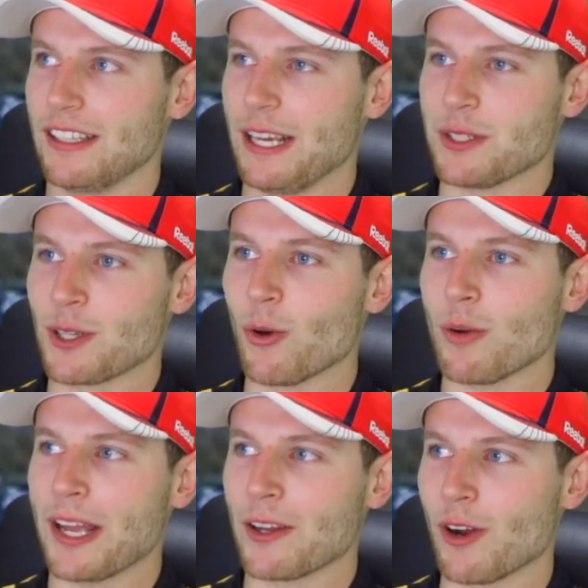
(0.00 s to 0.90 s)
He's a
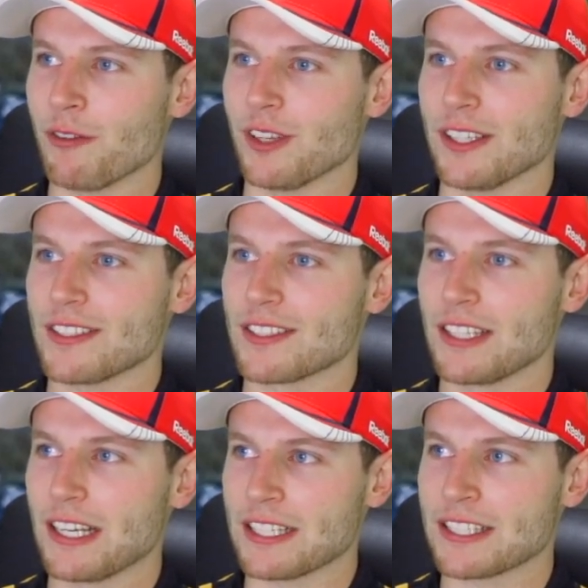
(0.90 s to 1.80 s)
quarterback on
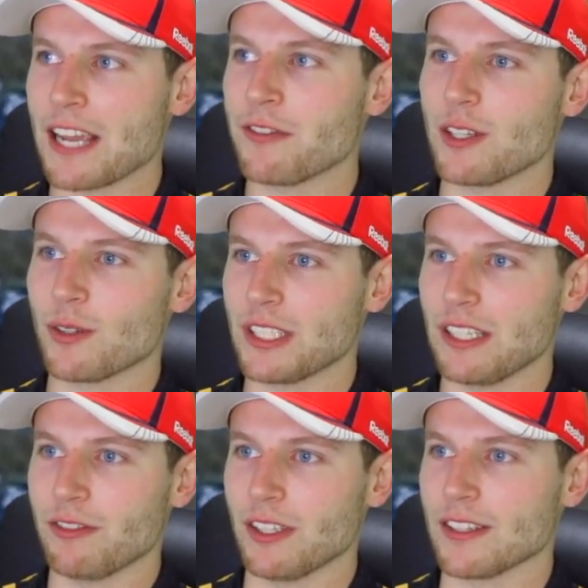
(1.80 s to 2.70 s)
offense, a safety on
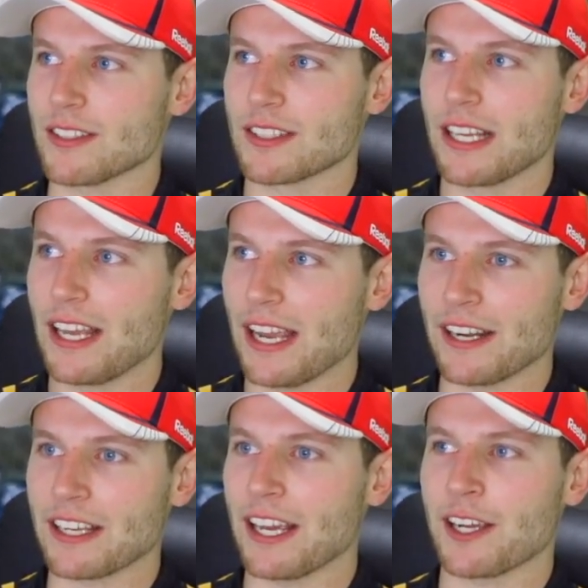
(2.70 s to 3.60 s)
defense,
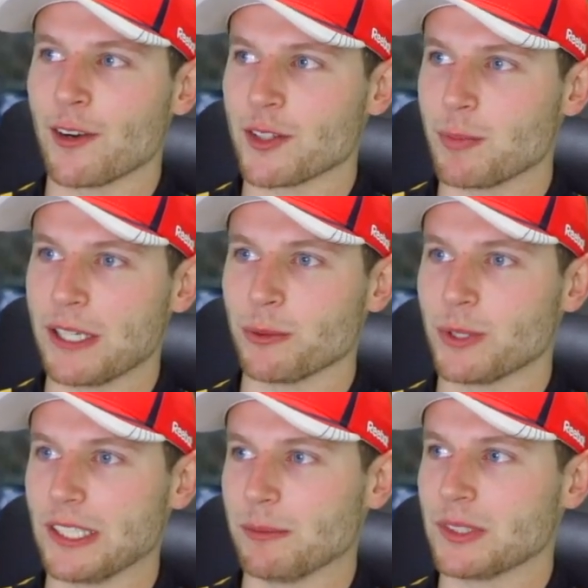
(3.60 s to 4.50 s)
and a kicker on special
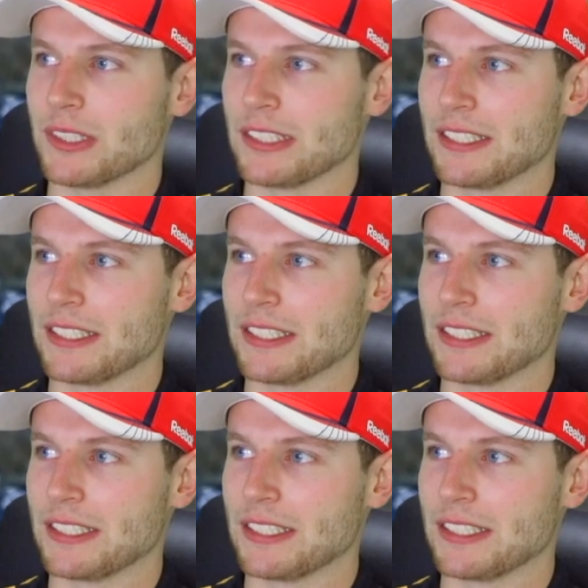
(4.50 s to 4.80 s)
teams.